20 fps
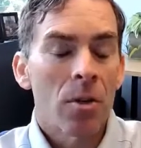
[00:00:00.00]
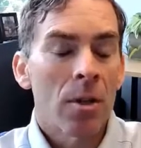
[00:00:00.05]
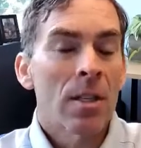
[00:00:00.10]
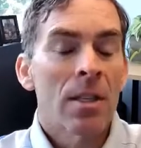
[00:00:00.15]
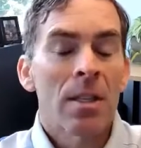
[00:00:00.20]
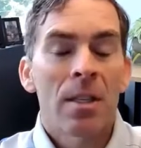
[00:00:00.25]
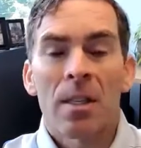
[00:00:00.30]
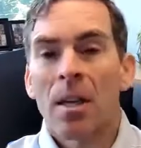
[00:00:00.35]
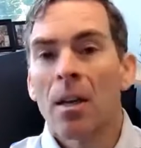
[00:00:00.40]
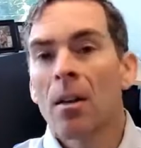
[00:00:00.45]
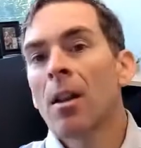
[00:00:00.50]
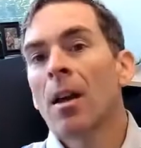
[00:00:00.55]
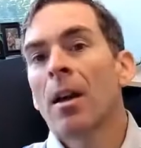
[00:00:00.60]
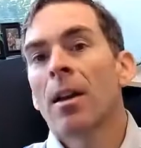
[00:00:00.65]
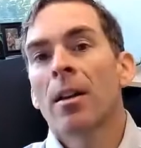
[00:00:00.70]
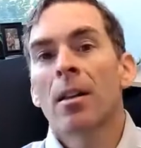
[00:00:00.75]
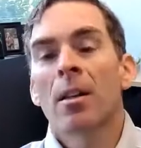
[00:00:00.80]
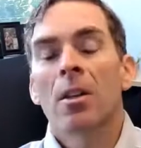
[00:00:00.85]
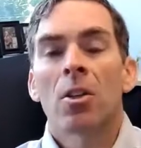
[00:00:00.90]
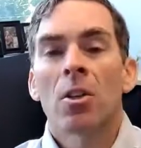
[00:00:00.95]
Let's sell
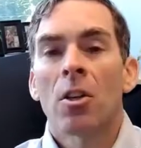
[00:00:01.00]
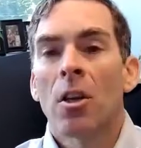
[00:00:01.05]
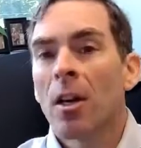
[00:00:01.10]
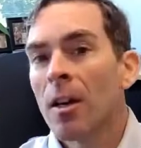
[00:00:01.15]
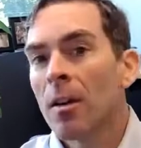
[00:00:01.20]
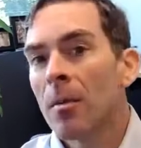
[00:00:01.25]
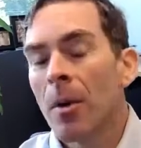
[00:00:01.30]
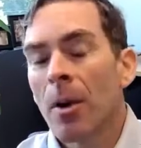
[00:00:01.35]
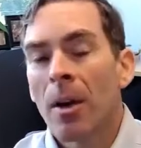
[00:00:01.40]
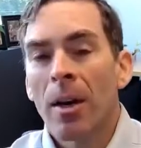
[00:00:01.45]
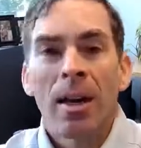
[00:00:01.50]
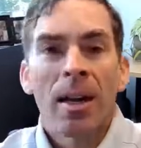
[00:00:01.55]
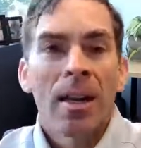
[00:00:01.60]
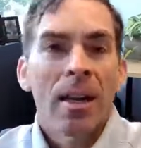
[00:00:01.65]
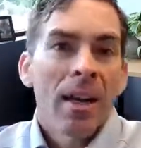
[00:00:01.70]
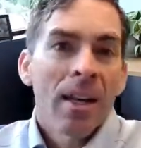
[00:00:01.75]
out of the stock market,